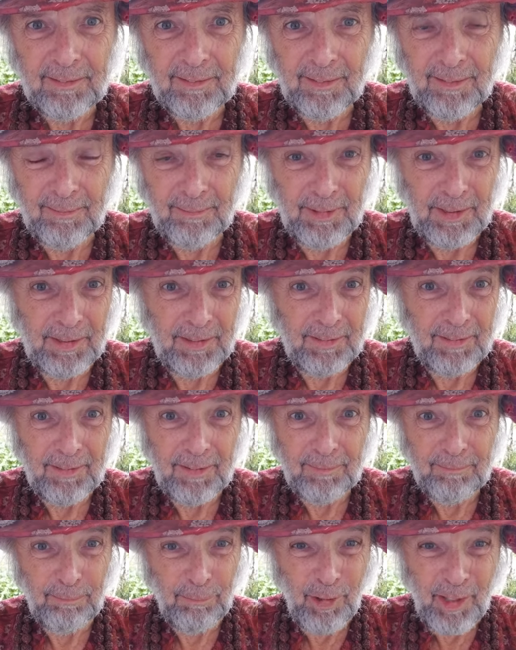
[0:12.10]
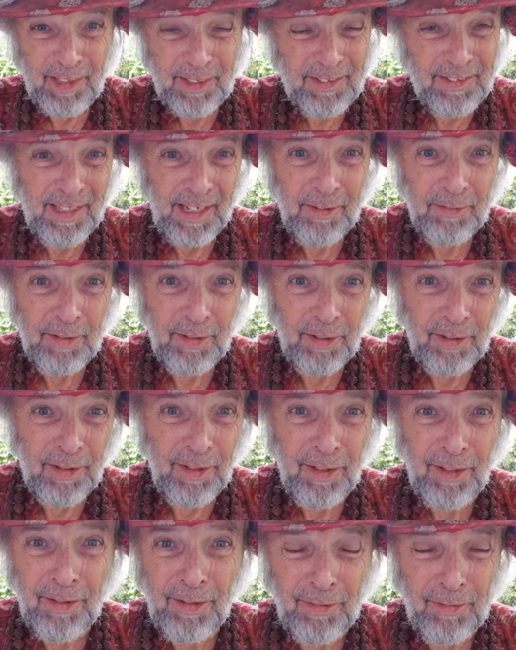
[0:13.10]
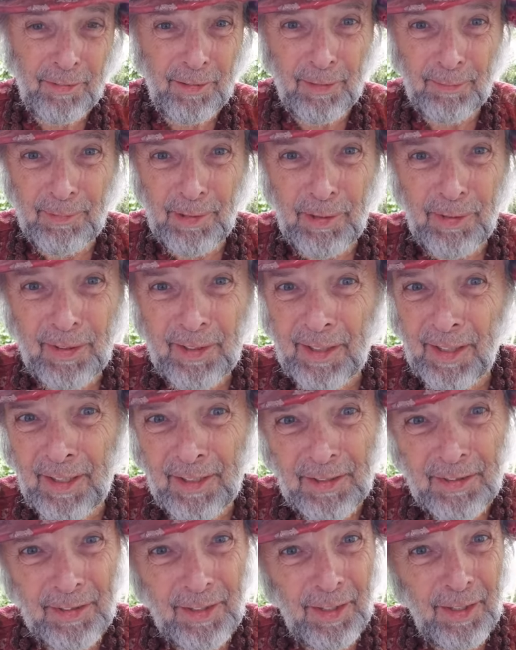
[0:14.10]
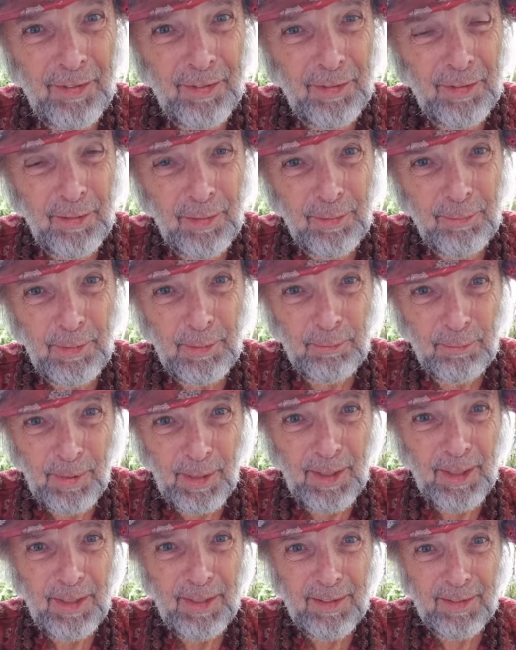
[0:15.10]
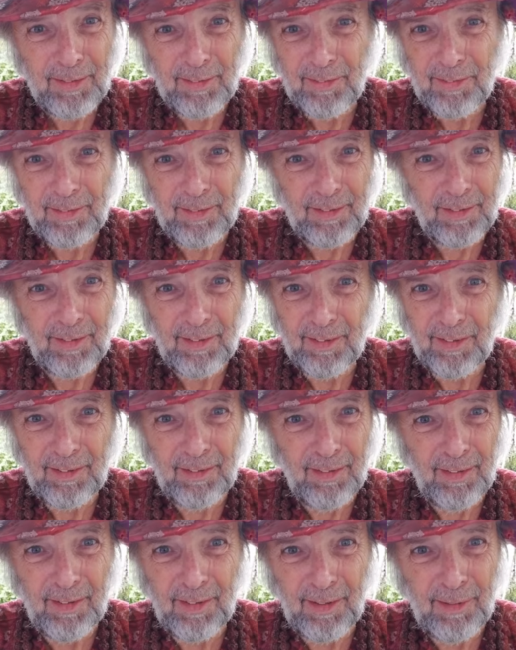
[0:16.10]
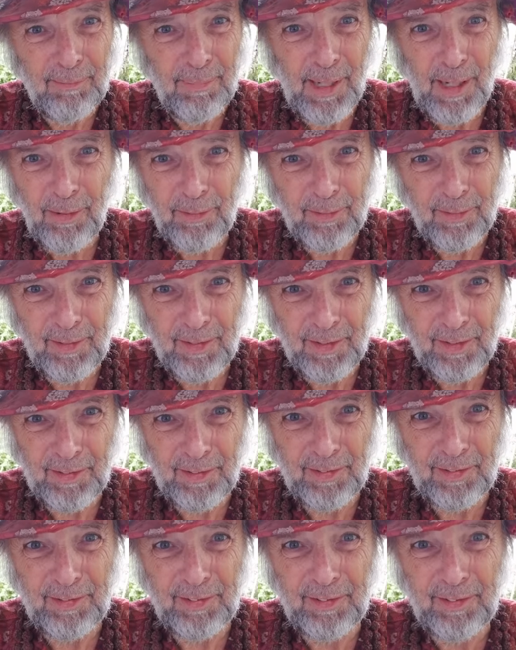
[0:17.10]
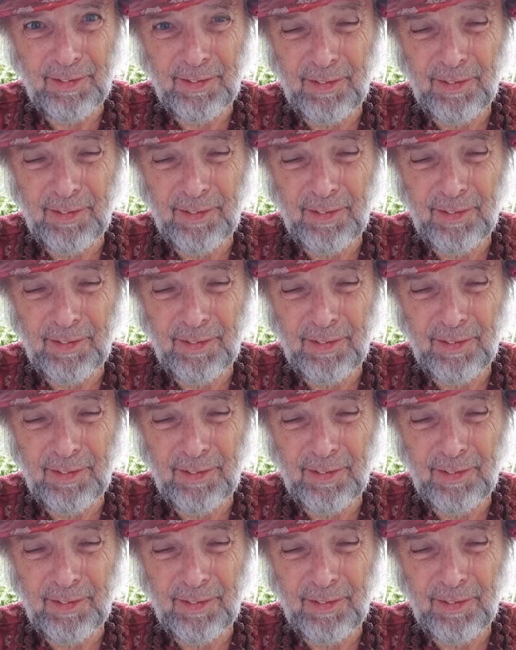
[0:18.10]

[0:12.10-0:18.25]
I mean, bring it down to earth, communicate to other human beings about this